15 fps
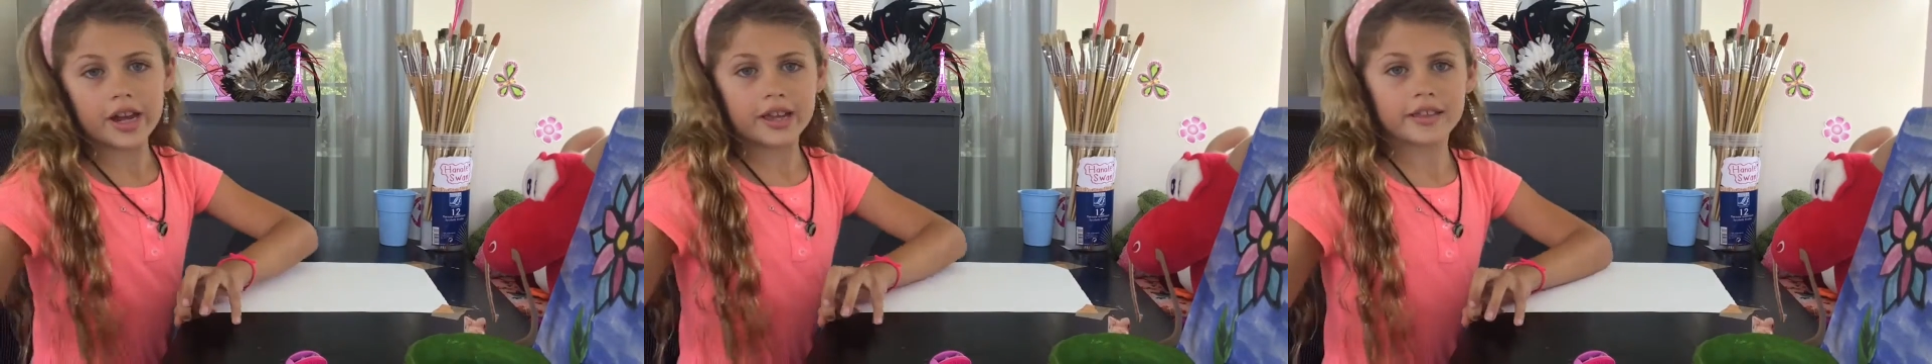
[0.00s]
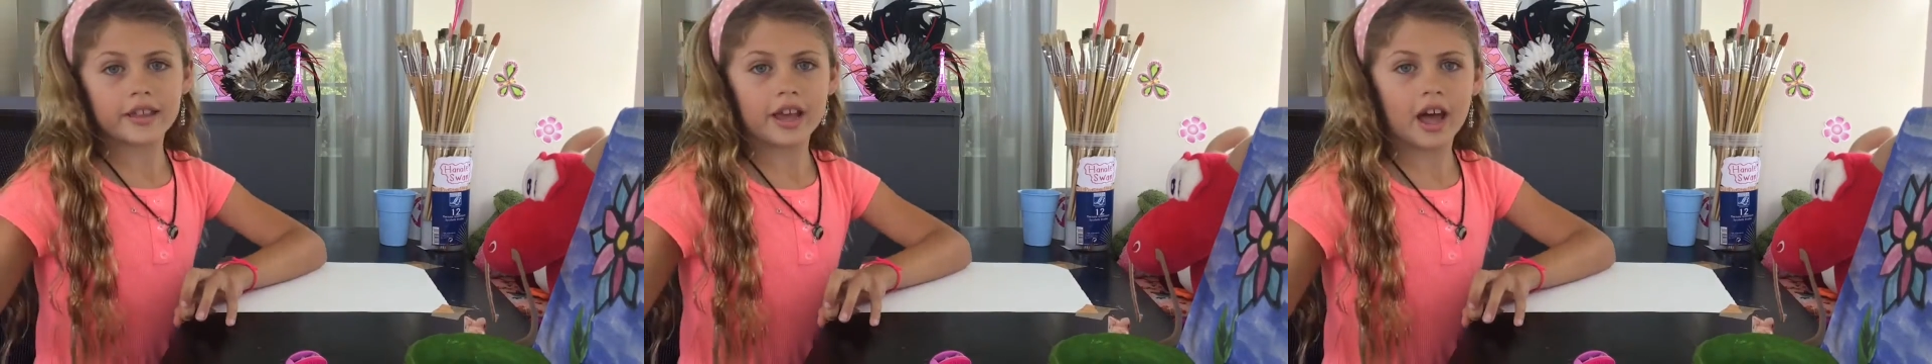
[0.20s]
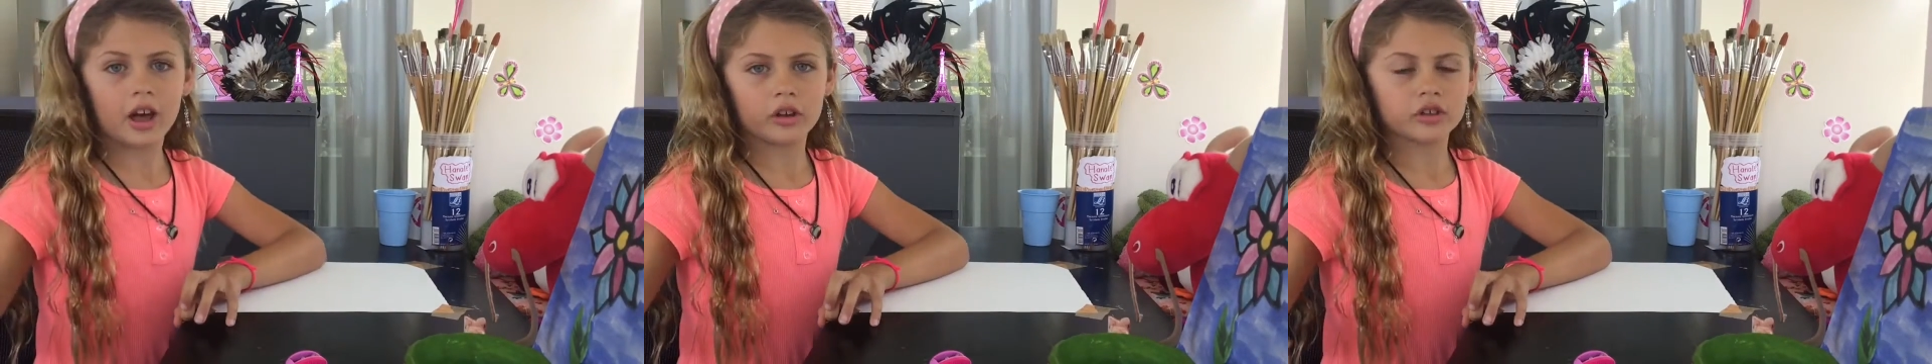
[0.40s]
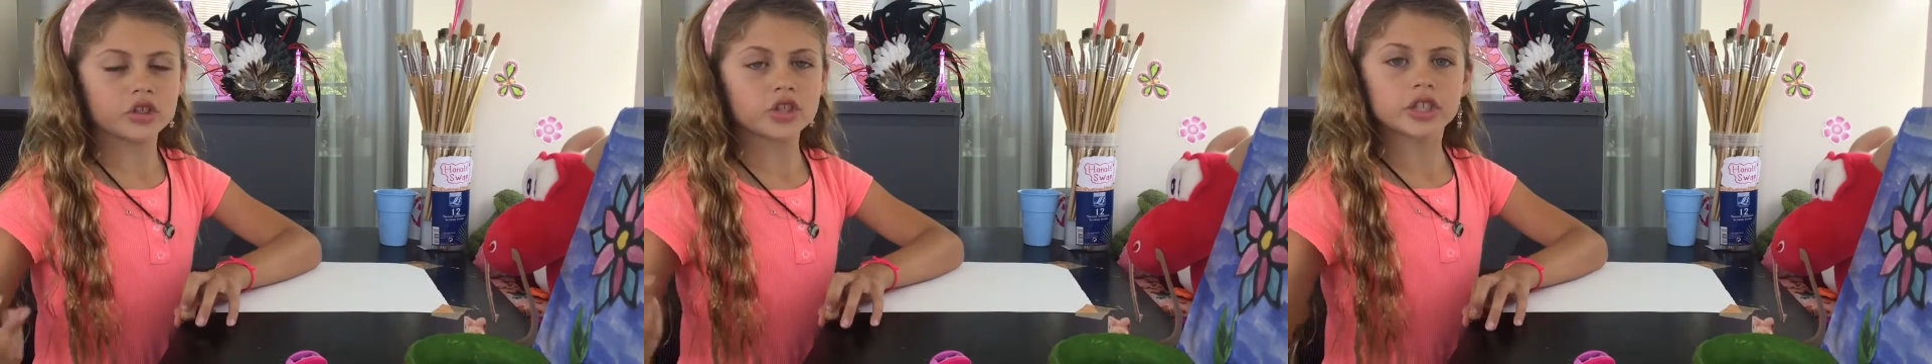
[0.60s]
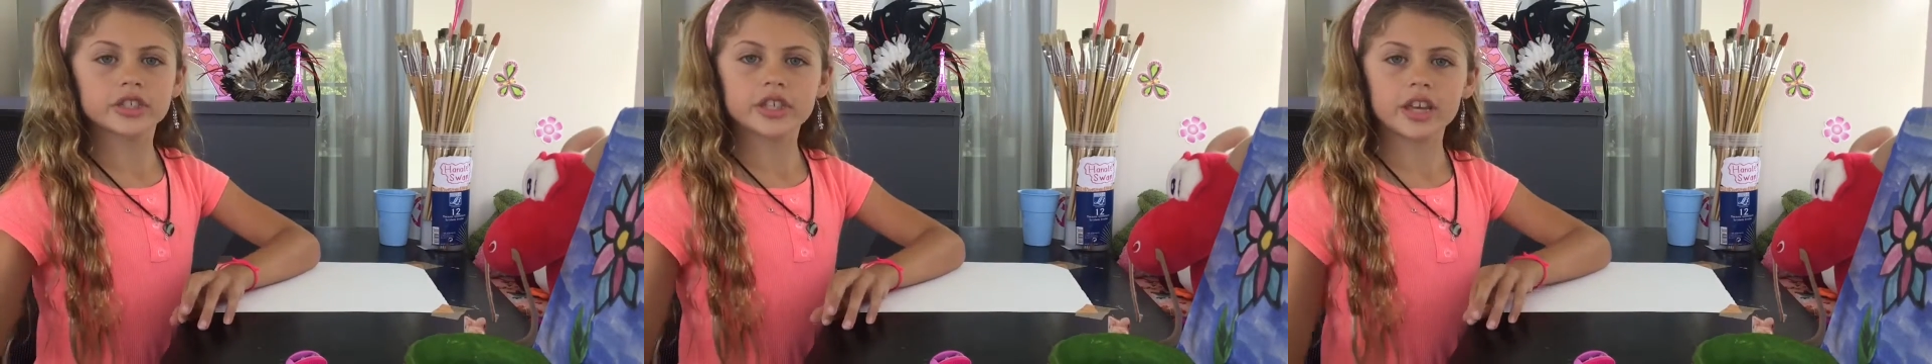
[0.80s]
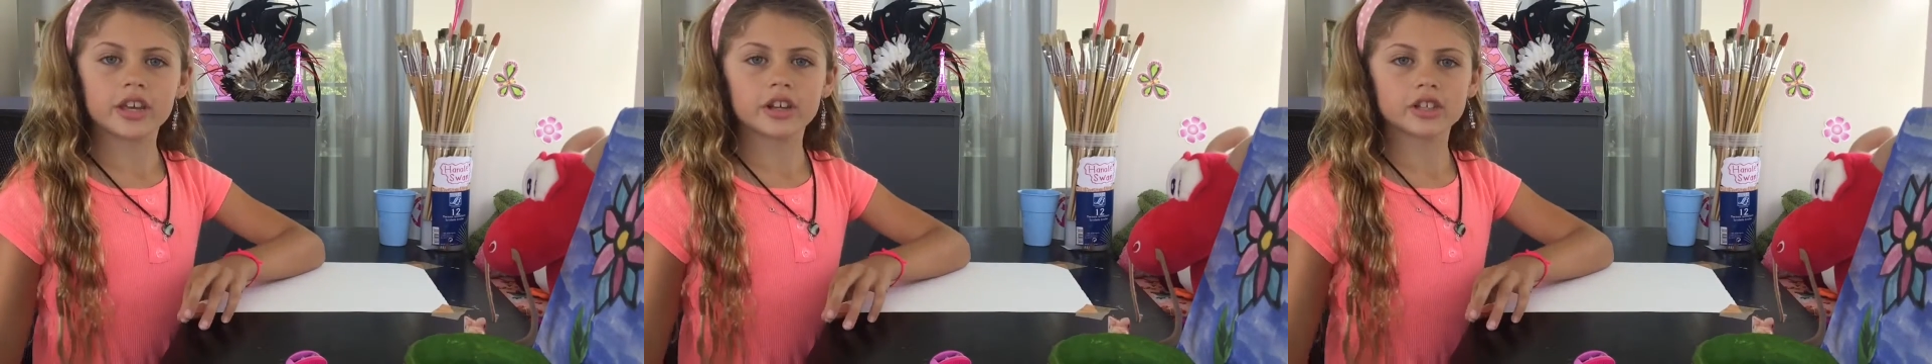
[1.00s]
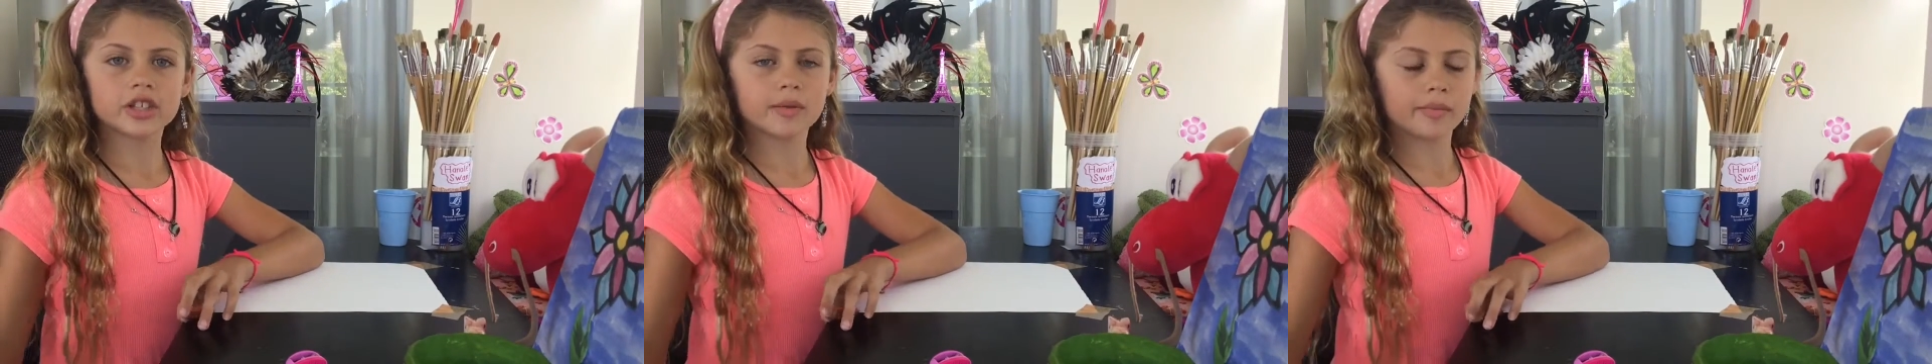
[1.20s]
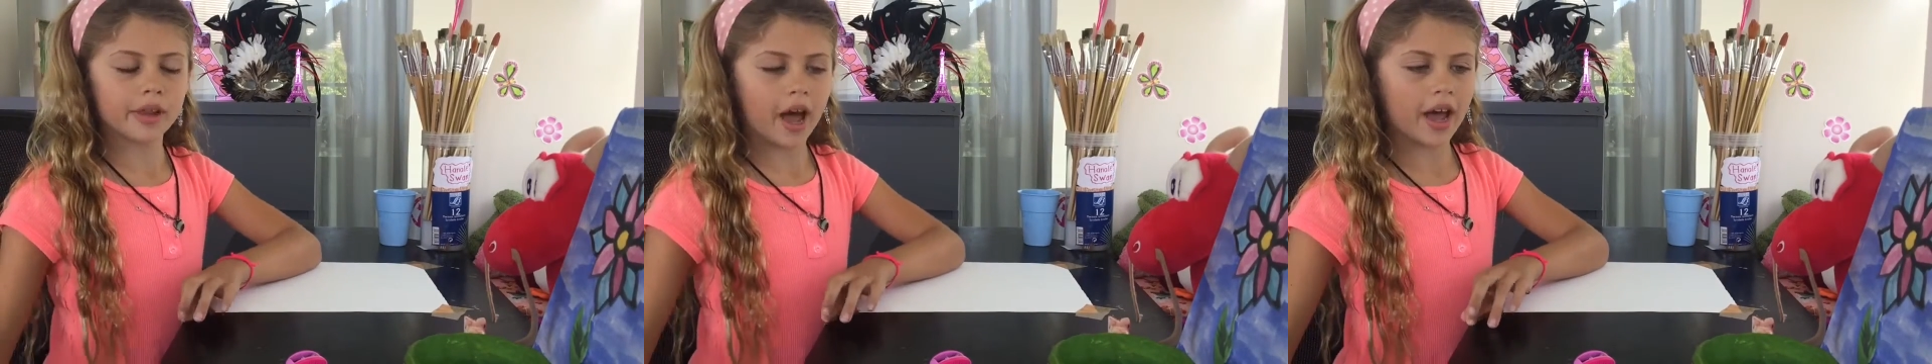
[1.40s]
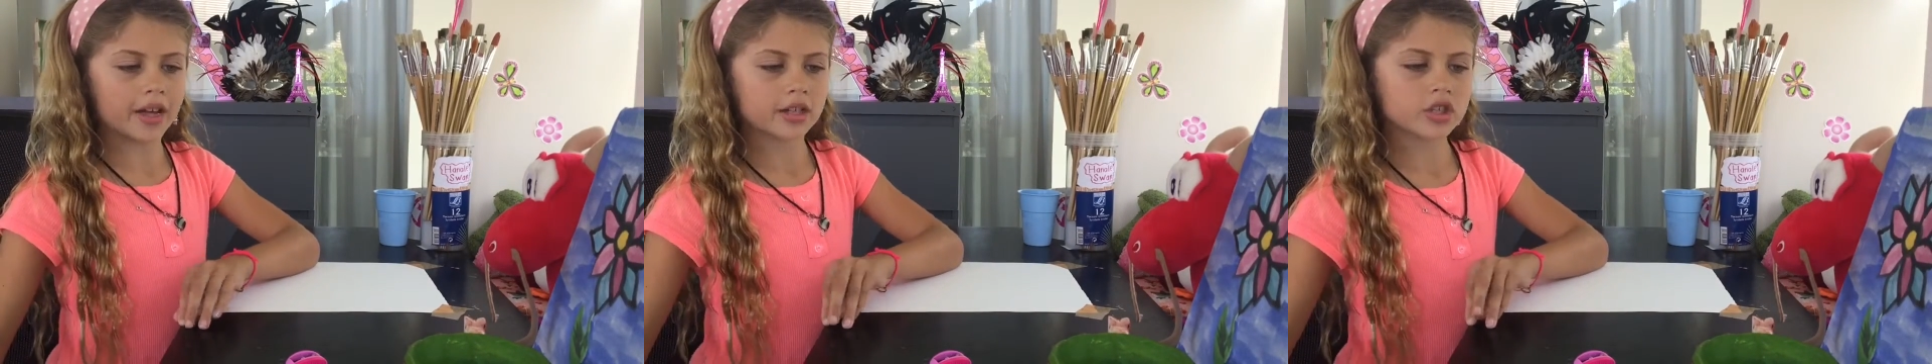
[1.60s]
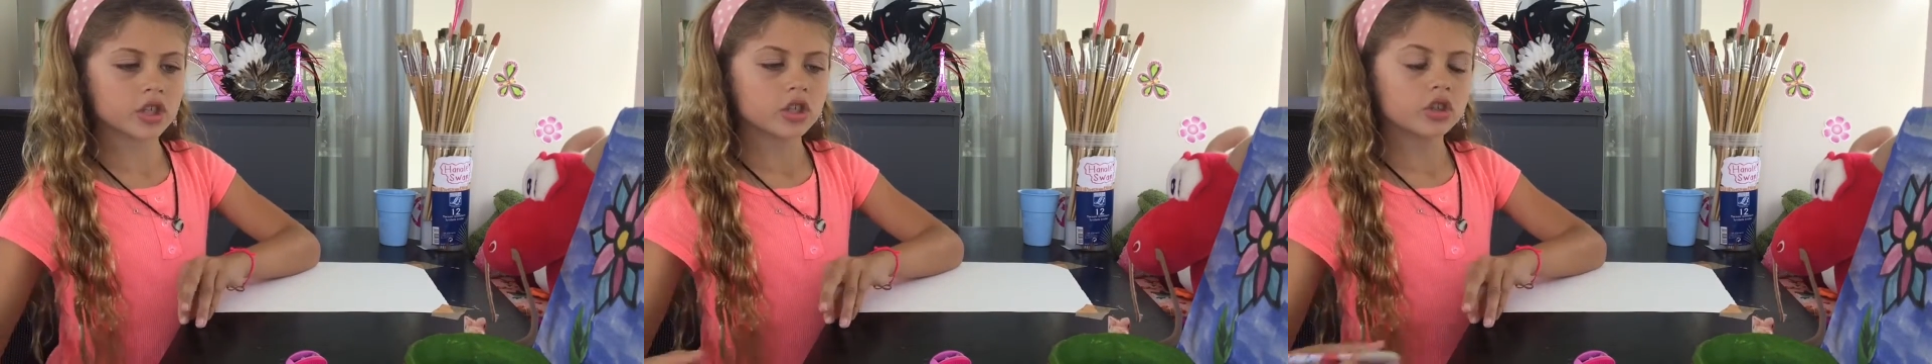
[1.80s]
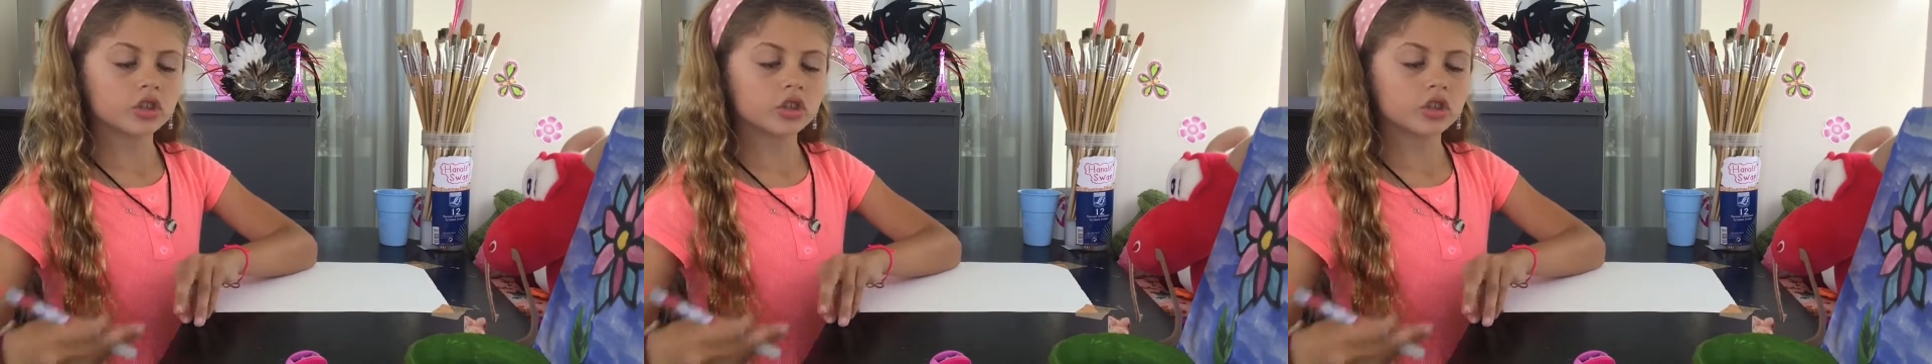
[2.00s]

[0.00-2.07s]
anything else. Just get your supplies.